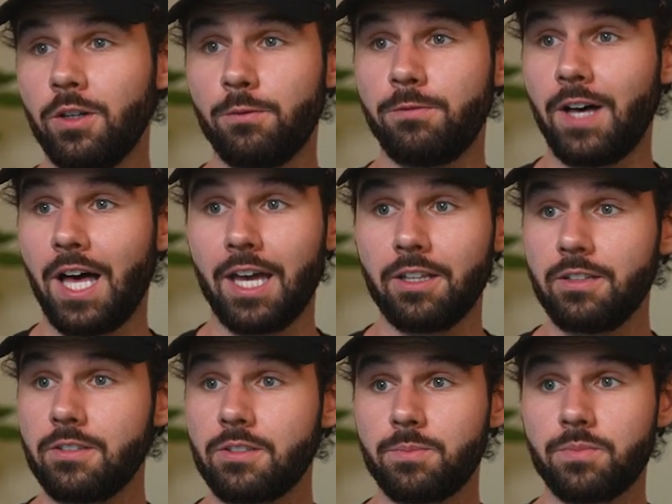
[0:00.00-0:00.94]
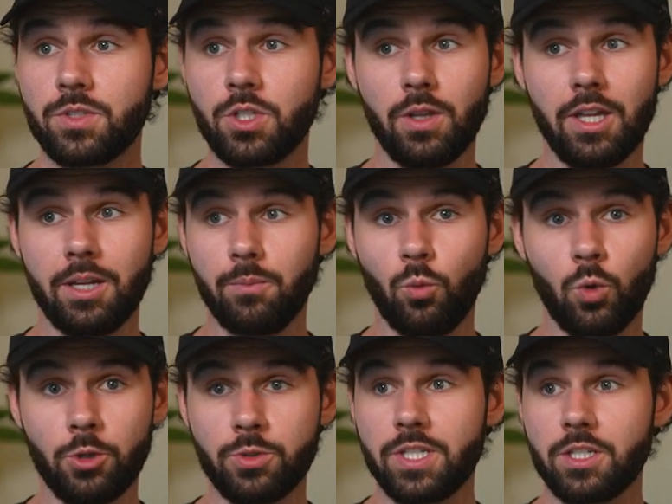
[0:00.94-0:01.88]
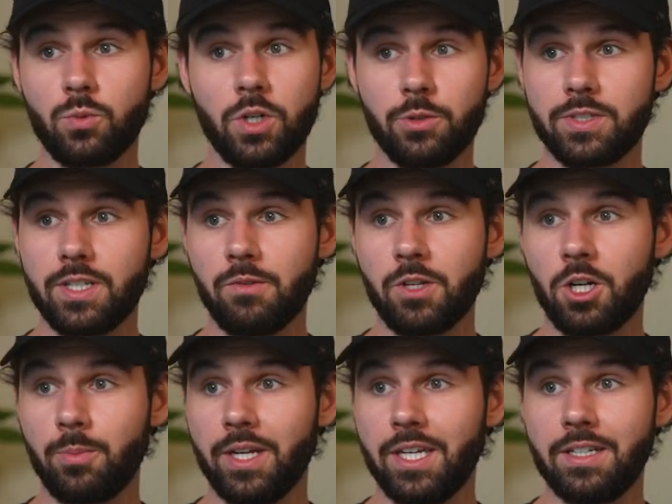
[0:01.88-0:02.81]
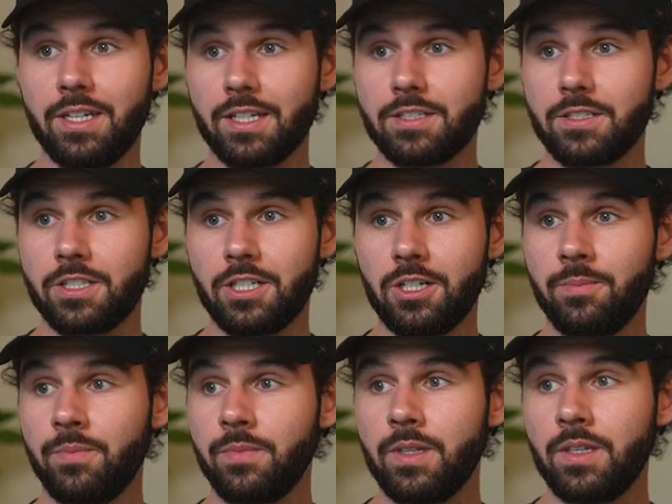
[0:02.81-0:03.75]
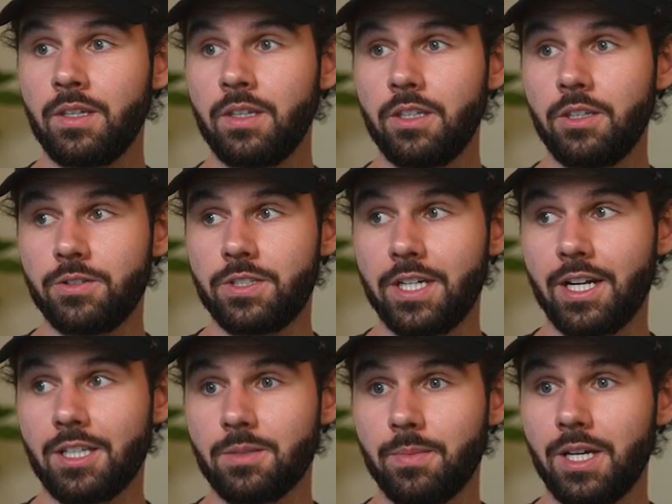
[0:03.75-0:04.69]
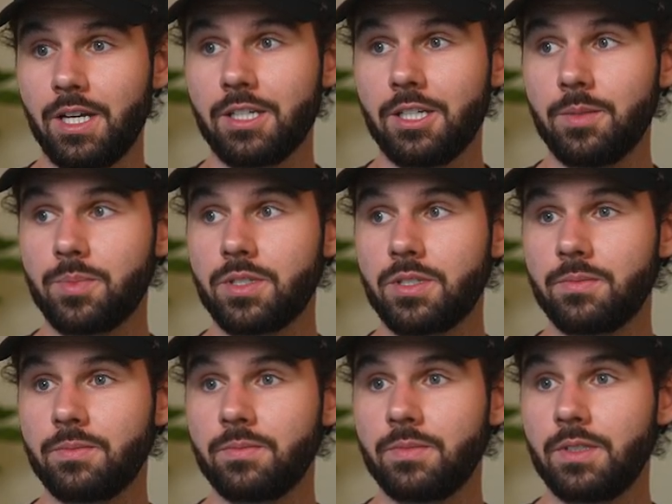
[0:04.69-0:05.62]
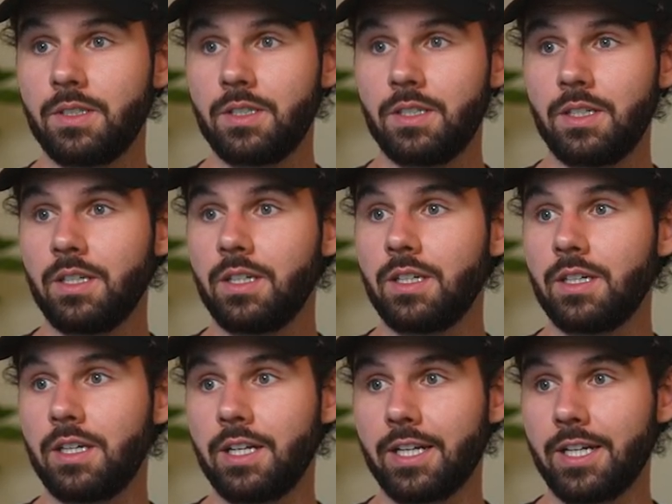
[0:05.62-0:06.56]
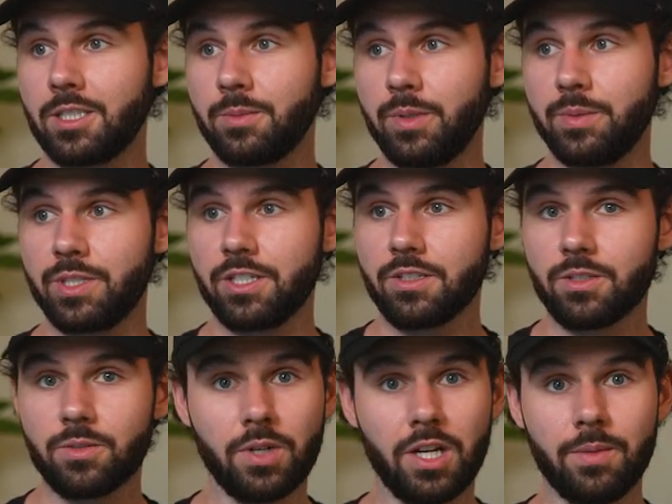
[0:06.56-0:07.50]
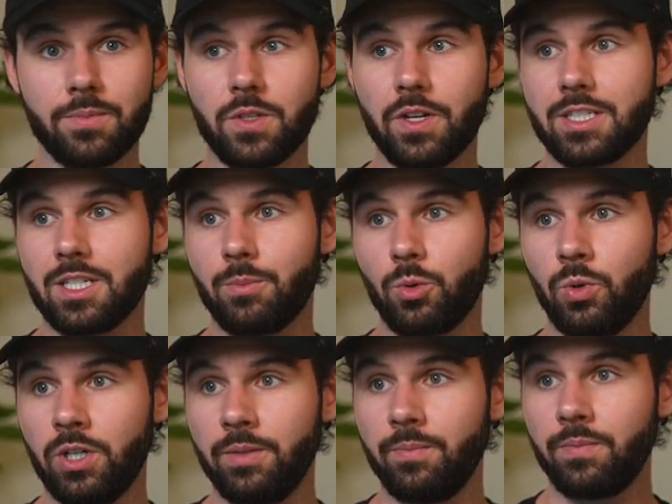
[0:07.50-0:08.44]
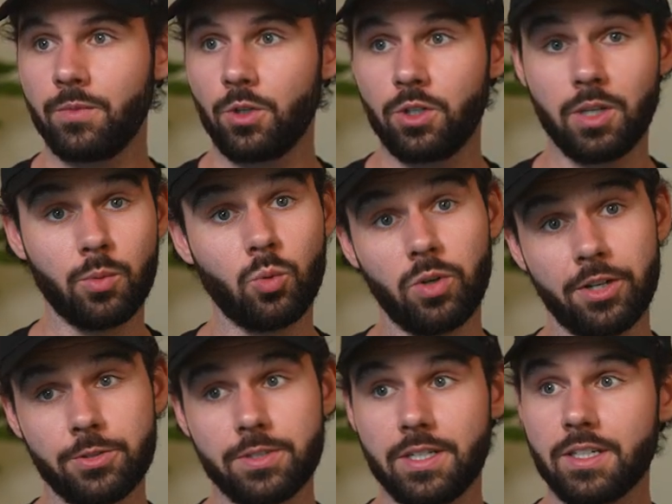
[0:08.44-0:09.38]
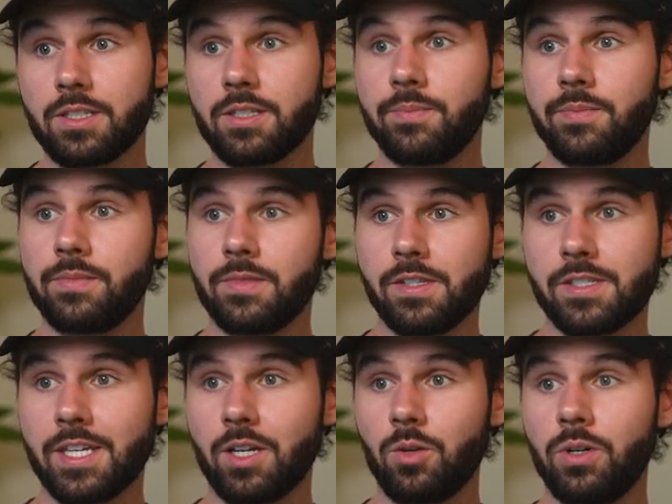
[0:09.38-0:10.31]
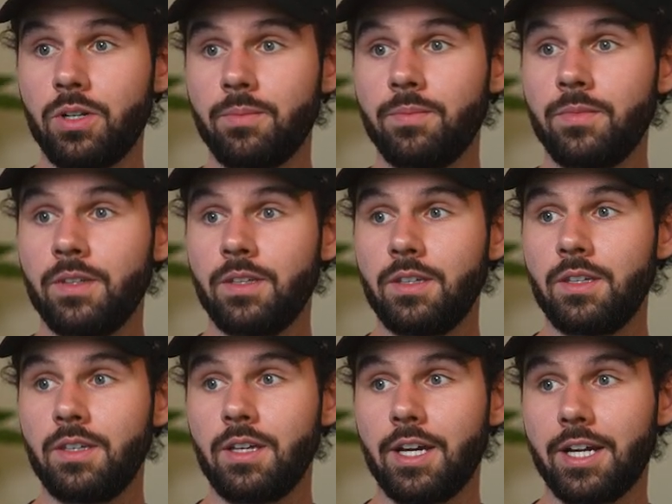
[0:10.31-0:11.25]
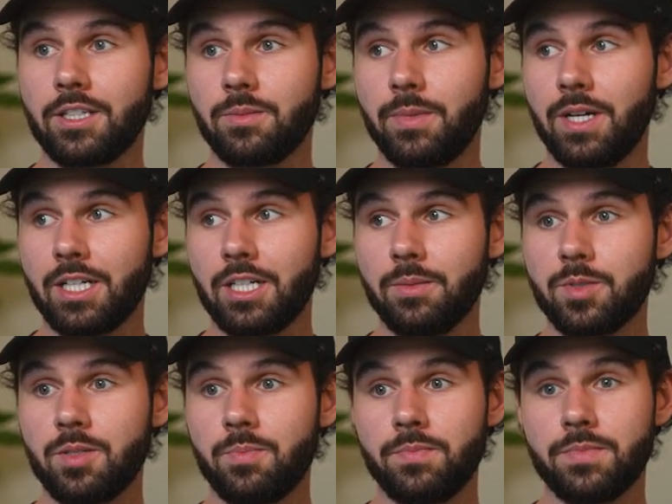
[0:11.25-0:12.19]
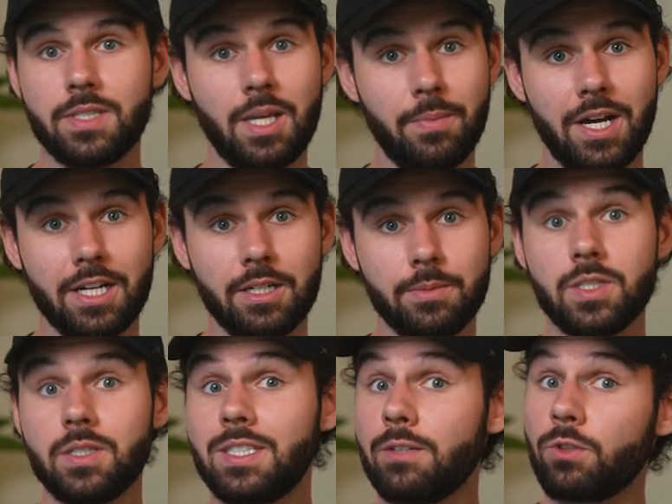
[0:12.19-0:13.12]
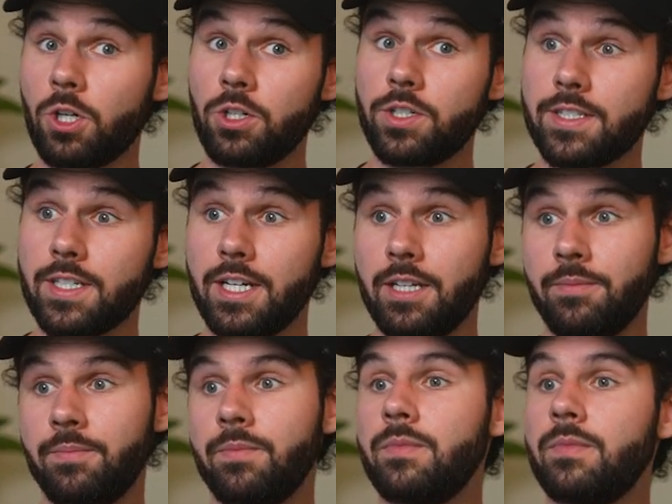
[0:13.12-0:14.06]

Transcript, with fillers: of files. So like 106 and 107 are my indexes here. You can see I got some mockups, and I got some images, right? So that's number one or number 106. And the second one, I got some mockups, same mockups, different art design,